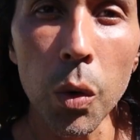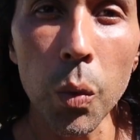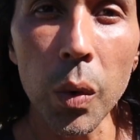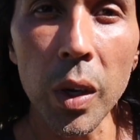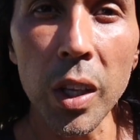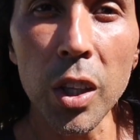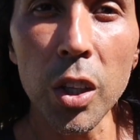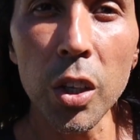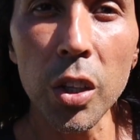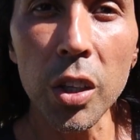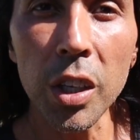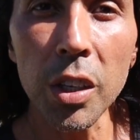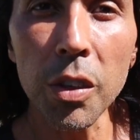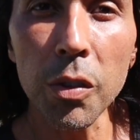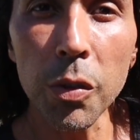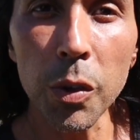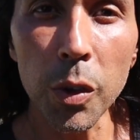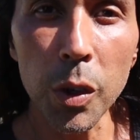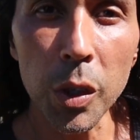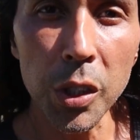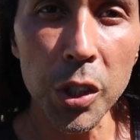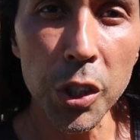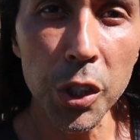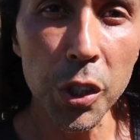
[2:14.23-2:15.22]
When looking
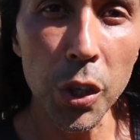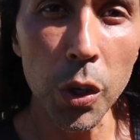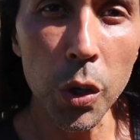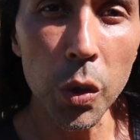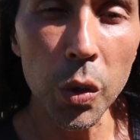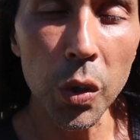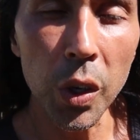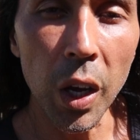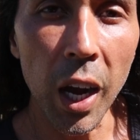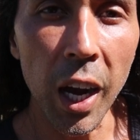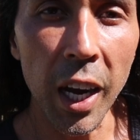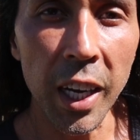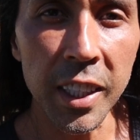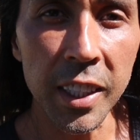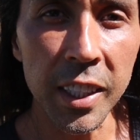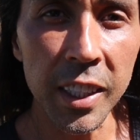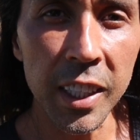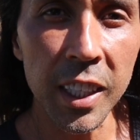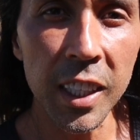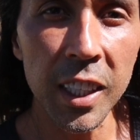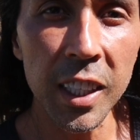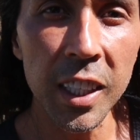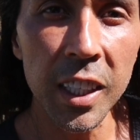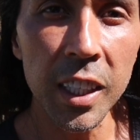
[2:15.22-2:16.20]
for a stone,
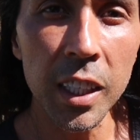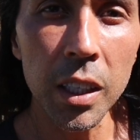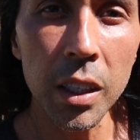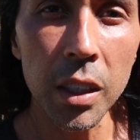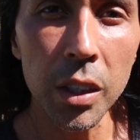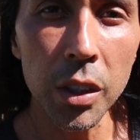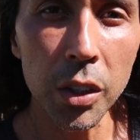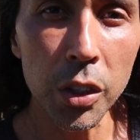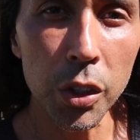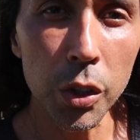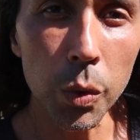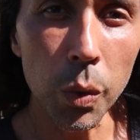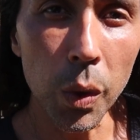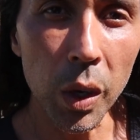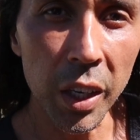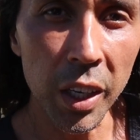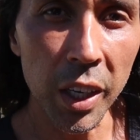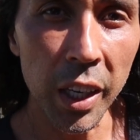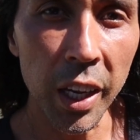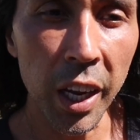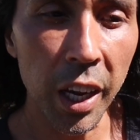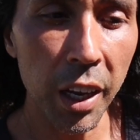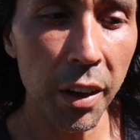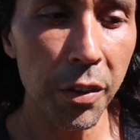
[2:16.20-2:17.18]
ideally you want
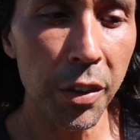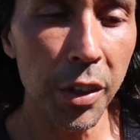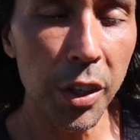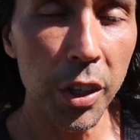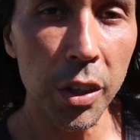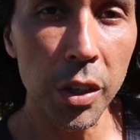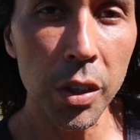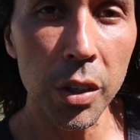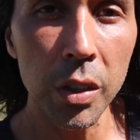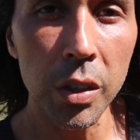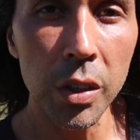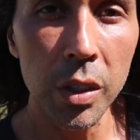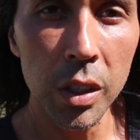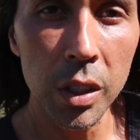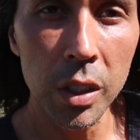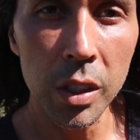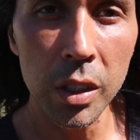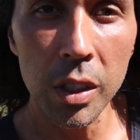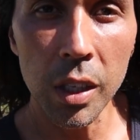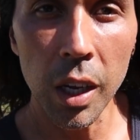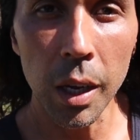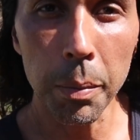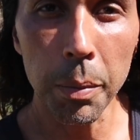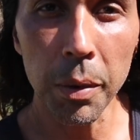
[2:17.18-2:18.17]
a heavier
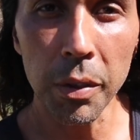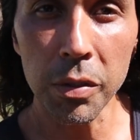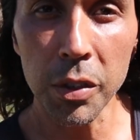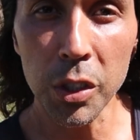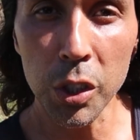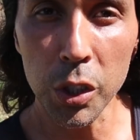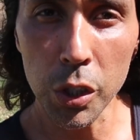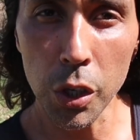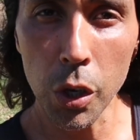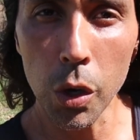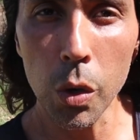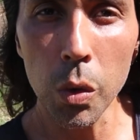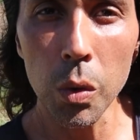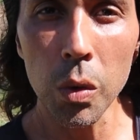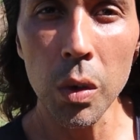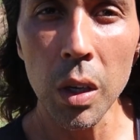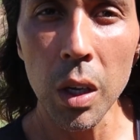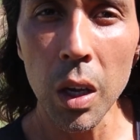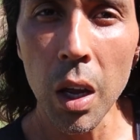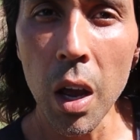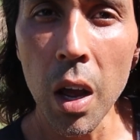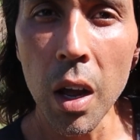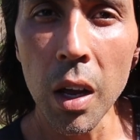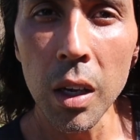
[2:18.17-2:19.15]
type of stone.
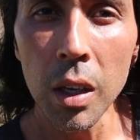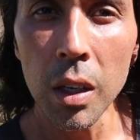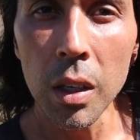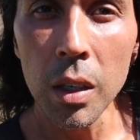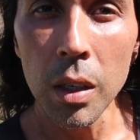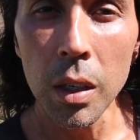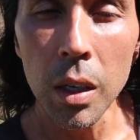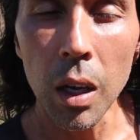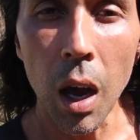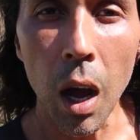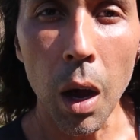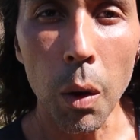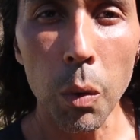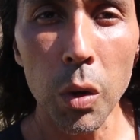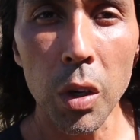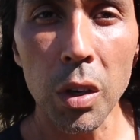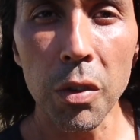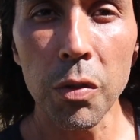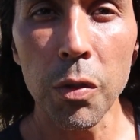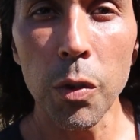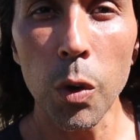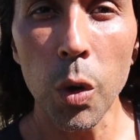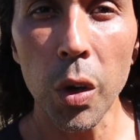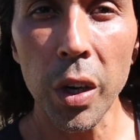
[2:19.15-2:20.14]
I would
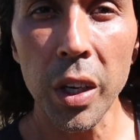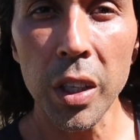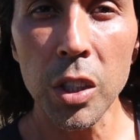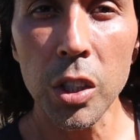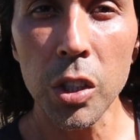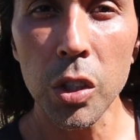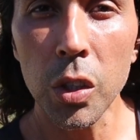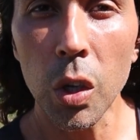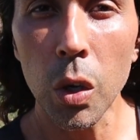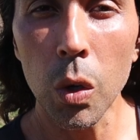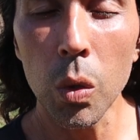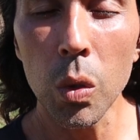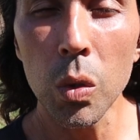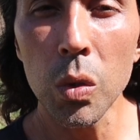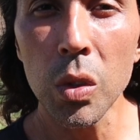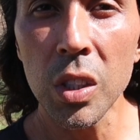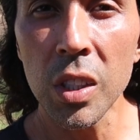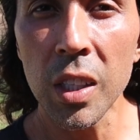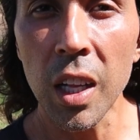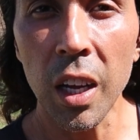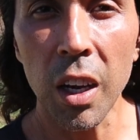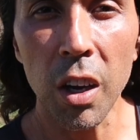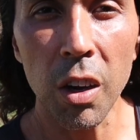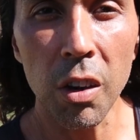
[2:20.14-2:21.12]
avoid
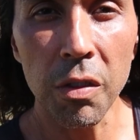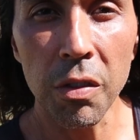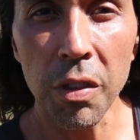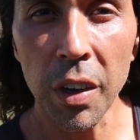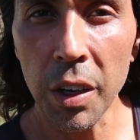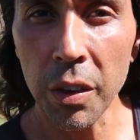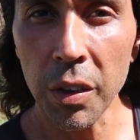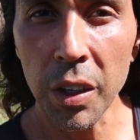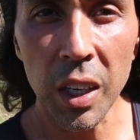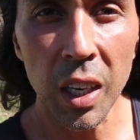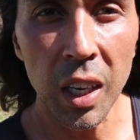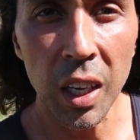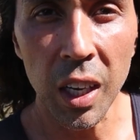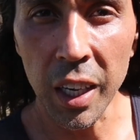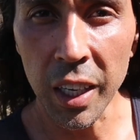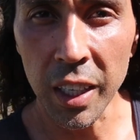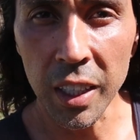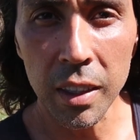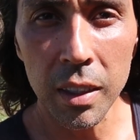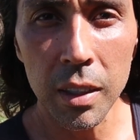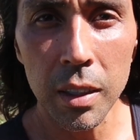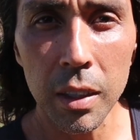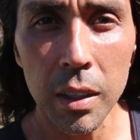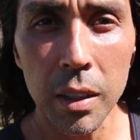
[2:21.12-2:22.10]
stones that are very
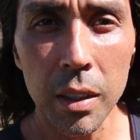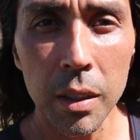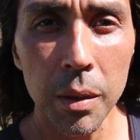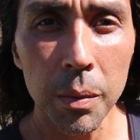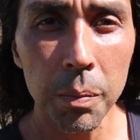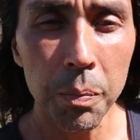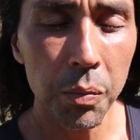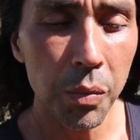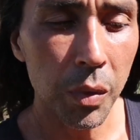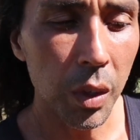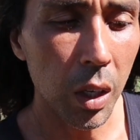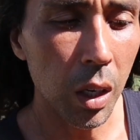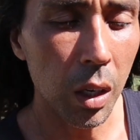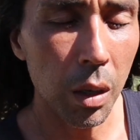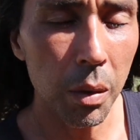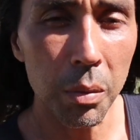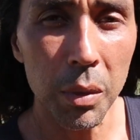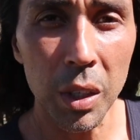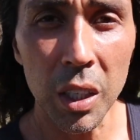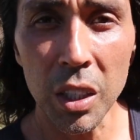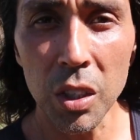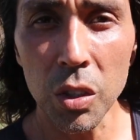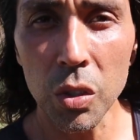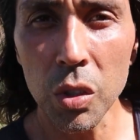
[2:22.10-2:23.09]
light.
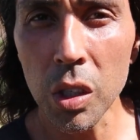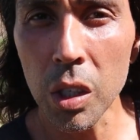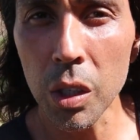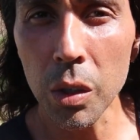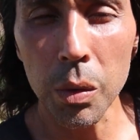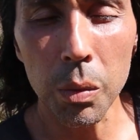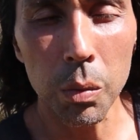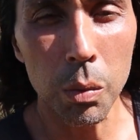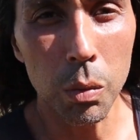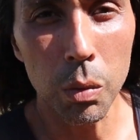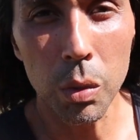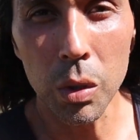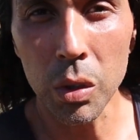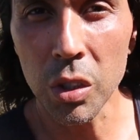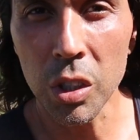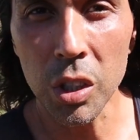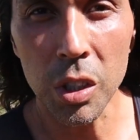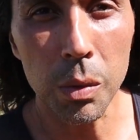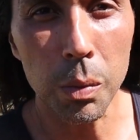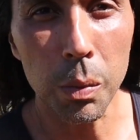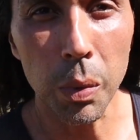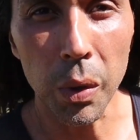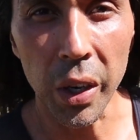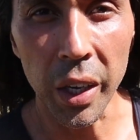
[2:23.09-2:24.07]
They usually will
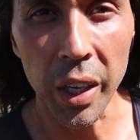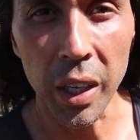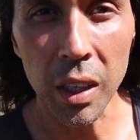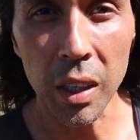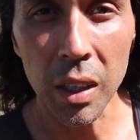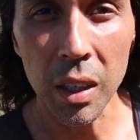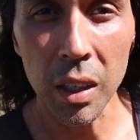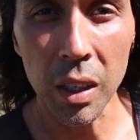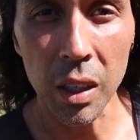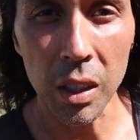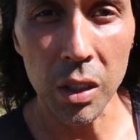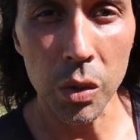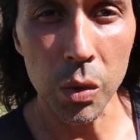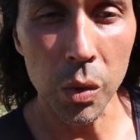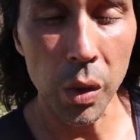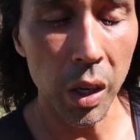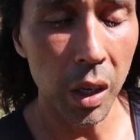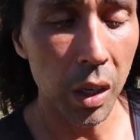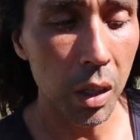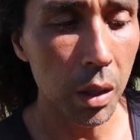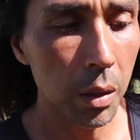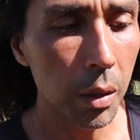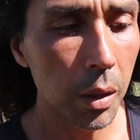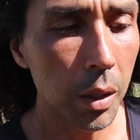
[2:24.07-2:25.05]
just break, that's
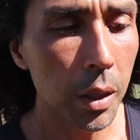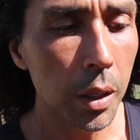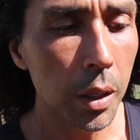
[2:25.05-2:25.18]
why.